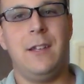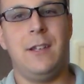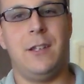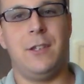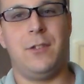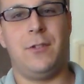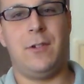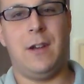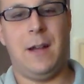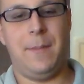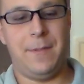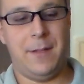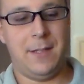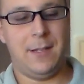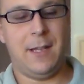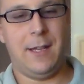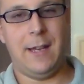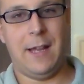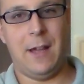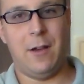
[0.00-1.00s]
is drop
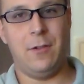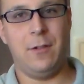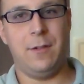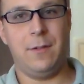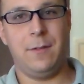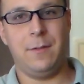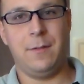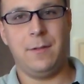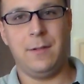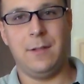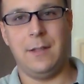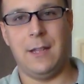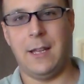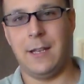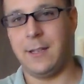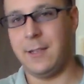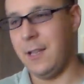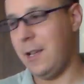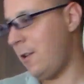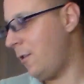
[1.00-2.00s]
this on out
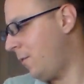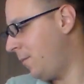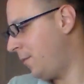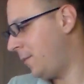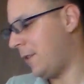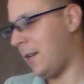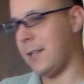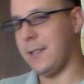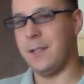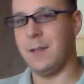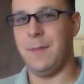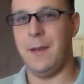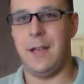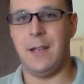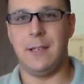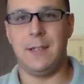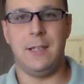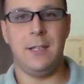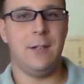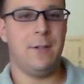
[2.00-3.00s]
like so, toss the
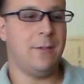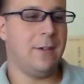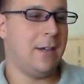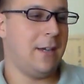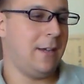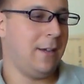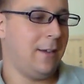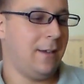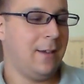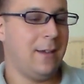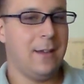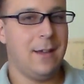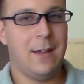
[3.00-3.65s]
magazine away.